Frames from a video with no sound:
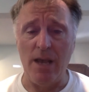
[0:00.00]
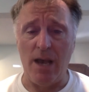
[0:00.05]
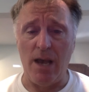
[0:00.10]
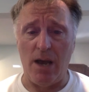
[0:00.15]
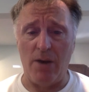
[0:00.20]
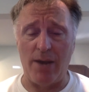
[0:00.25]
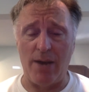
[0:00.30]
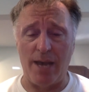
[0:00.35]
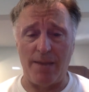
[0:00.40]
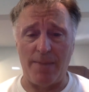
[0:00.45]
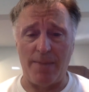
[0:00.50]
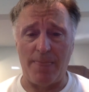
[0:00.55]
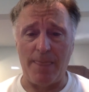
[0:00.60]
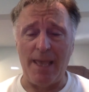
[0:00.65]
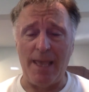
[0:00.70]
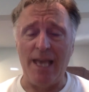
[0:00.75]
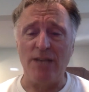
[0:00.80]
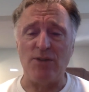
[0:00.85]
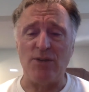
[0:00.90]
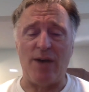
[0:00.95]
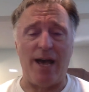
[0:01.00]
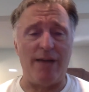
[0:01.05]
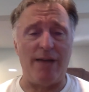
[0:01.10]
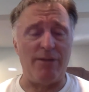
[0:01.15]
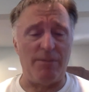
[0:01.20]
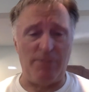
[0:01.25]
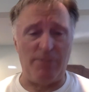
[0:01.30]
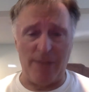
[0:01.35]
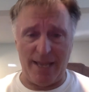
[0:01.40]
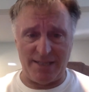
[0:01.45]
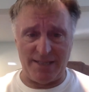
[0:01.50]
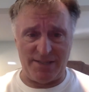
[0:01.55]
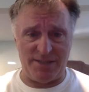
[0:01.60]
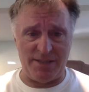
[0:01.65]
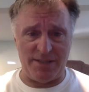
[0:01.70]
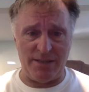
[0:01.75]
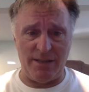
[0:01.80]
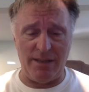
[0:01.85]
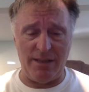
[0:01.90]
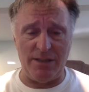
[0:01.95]
Okay, so I'm going to play a
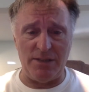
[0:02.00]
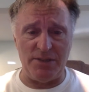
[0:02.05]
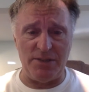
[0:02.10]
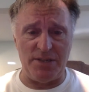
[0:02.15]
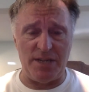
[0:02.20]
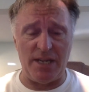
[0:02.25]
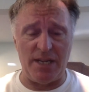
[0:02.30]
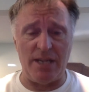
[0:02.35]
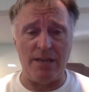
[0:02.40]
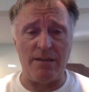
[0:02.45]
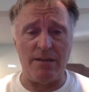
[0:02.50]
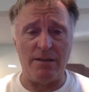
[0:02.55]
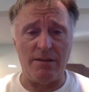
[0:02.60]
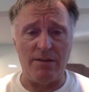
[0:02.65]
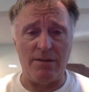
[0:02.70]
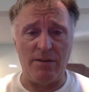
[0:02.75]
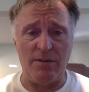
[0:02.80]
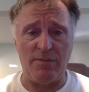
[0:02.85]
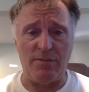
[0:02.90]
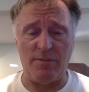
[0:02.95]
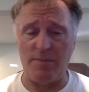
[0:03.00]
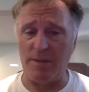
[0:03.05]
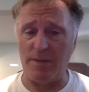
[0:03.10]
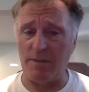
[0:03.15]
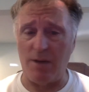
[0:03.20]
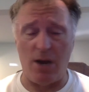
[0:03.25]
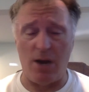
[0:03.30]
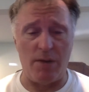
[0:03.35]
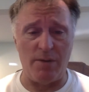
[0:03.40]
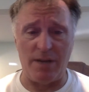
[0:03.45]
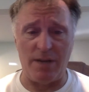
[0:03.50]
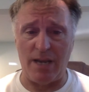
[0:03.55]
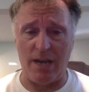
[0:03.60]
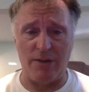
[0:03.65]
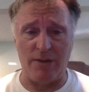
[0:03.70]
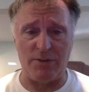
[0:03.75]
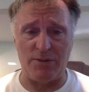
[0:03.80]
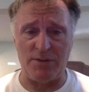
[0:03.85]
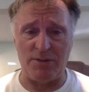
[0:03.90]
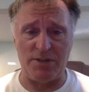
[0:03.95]
silly little ditty from the Arvin
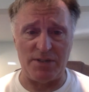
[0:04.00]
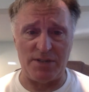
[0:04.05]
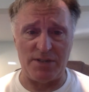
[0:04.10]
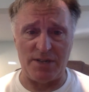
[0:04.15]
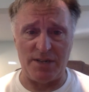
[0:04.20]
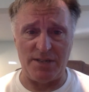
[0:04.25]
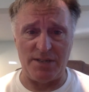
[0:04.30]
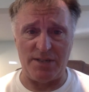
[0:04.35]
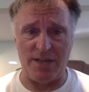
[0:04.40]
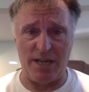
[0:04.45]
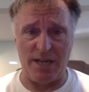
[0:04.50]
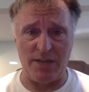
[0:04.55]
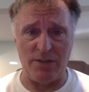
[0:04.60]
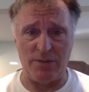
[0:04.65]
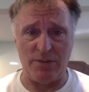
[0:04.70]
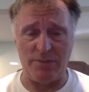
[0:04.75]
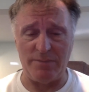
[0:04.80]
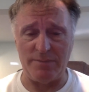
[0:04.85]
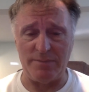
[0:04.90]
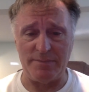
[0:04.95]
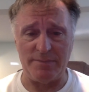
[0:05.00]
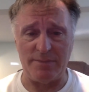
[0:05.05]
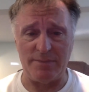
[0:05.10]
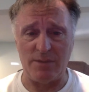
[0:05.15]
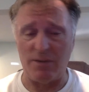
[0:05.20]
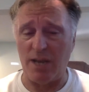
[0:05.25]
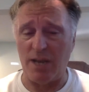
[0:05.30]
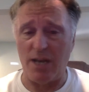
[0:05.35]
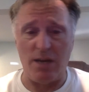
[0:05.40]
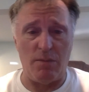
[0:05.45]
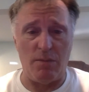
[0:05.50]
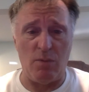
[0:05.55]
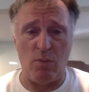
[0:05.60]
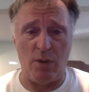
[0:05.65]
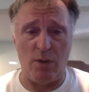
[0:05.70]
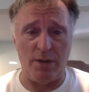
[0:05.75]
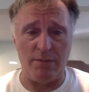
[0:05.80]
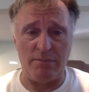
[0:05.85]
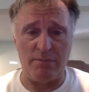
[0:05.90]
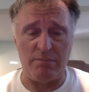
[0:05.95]
characteristic studies that I do. Okay, number
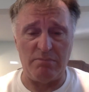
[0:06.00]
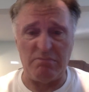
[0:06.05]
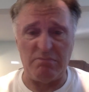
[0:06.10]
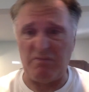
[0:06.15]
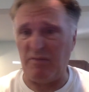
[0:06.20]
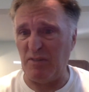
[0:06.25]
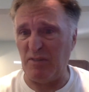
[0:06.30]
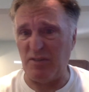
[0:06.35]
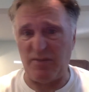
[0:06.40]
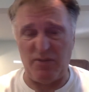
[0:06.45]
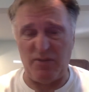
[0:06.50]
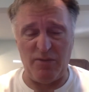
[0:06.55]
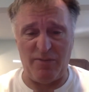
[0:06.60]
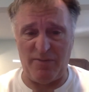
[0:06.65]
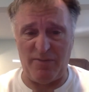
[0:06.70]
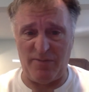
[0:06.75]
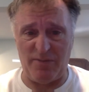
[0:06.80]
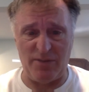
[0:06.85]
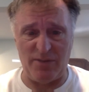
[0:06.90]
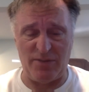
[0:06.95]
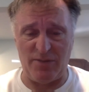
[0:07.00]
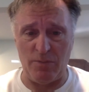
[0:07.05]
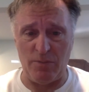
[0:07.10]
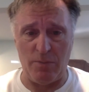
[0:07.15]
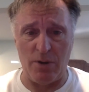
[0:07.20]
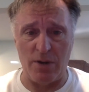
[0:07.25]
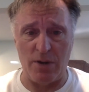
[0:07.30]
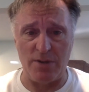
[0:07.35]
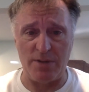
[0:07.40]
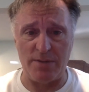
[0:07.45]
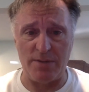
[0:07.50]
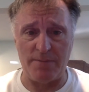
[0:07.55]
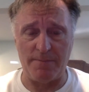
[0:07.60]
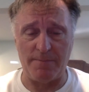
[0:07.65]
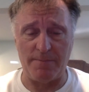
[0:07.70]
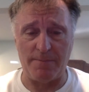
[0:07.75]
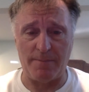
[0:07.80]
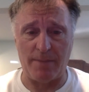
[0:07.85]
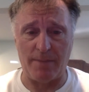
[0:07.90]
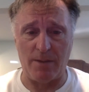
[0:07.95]
one, first few bars.
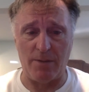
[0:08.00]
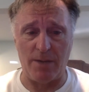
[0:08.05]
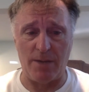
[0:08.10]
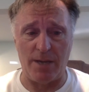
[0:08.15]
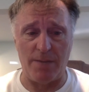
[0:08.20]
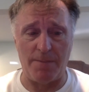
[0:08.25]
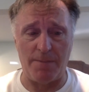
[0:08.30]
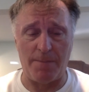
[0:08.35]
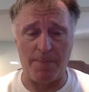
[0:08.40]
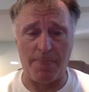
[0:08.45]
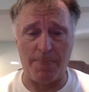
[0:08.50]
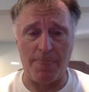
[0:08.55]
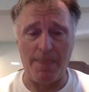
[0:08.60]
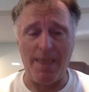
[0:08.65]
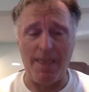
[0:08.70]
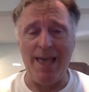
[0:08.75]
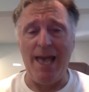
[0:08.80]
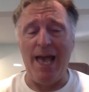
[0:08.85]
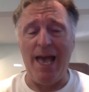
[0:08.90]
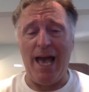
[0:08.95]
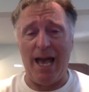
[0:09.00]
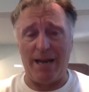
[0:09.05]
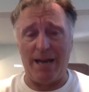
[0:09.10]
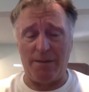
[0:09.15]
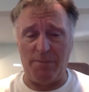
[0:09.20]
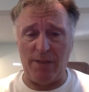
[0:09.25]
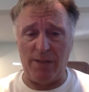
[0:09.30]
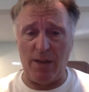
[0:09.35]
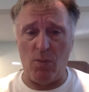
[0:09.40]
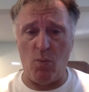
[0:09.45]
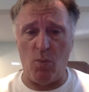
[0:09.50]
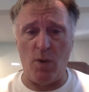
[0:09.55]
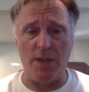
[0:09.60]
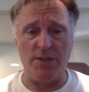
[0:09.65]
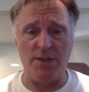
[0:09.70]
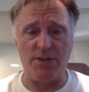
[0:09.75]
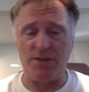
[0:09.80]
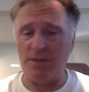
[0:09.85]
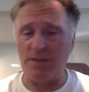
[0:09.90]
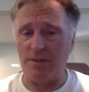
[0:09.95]
Okay, I'm going to play it
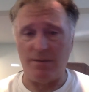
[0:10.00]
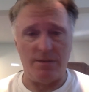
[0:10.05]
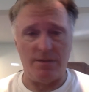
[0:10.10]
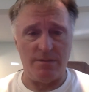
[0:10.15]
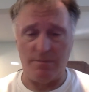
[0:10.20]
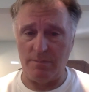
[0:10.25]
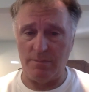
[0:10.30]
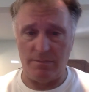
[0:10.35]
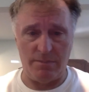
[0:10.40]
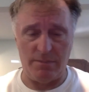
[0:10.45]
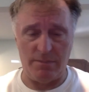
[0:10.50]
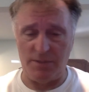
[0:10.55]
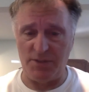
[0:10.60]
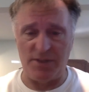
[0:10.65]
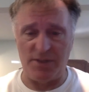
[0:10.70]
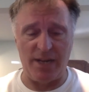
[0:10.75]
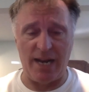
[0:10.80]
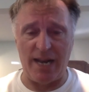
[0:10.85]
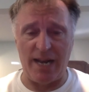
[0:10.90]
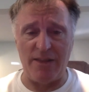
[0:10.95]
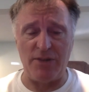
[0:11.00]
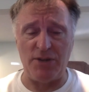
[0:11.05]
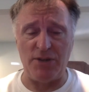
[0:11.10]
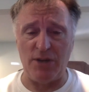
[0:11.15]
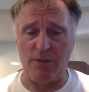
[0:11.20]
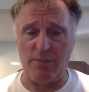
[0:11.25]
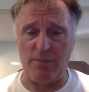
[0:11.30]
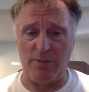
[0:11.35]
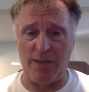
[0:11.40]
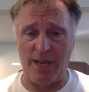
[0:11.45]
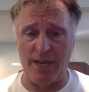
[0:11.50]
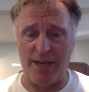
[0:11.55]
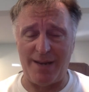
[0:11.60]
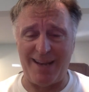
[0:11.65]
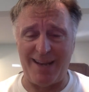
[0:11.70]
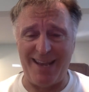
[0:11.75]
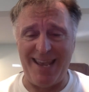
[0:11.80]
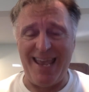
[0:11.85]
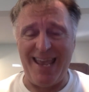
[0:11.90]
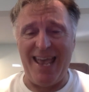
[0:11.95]
once, just get out of the chair and play it.
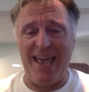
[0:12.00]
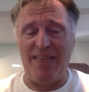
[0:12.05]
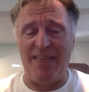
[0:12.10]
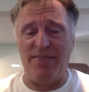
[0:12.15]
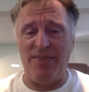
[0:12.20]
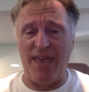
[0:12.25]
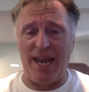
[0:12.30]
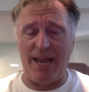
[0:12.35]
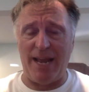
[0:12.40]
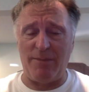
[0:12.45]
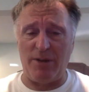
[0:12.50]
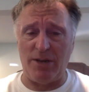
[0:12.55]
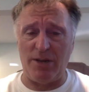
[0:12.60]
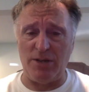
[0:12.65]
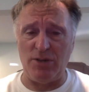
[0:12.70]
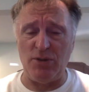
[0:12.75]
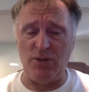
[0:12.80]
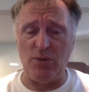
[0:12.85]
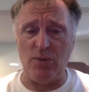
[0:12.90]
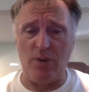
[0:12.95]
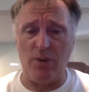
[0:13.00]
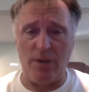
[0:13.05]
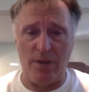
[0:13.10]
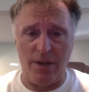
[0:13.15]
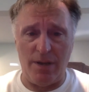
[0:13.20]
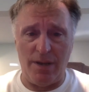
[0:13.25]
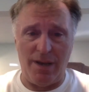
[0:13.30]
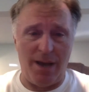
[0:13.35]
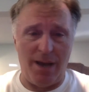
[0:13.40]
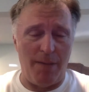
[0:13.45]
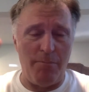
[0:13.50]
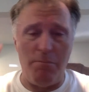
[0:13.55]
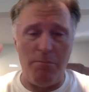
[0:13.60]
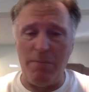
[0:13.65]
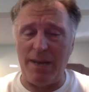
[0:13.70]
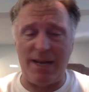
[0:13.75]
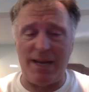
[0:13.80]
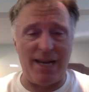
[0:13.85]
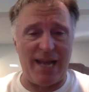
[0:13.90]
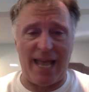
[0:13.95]
Then I'm going to do a
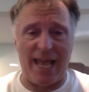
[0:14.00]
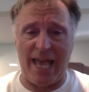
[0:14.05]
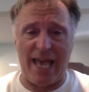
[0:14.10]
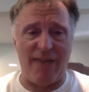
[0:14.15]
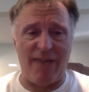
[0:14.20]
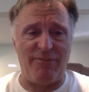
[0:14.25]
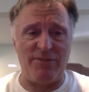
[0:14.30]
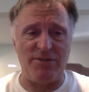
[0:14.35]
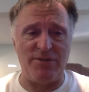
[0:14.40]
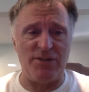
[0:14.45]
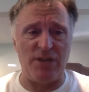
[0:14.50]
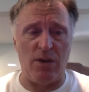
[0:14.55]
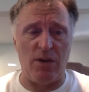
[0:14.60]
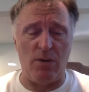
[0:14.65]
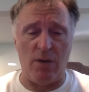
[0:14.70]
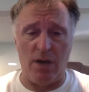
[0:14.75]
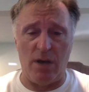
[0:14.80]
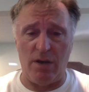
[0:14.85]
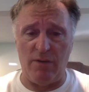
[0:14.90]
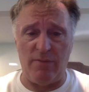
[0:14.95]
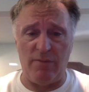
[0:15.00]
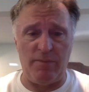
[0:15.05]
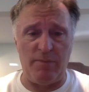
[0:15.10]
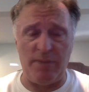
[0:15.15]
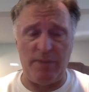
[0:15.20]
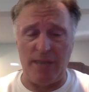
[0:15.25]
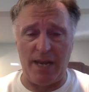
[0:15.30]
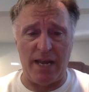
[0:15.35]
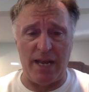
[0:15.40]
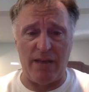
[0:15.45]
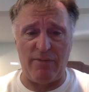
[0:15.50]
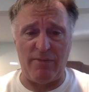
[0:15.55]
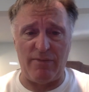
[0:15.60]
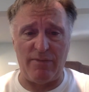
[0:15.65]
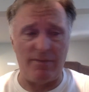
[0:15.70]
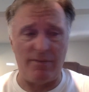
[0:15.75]
minute and a half or so of PNF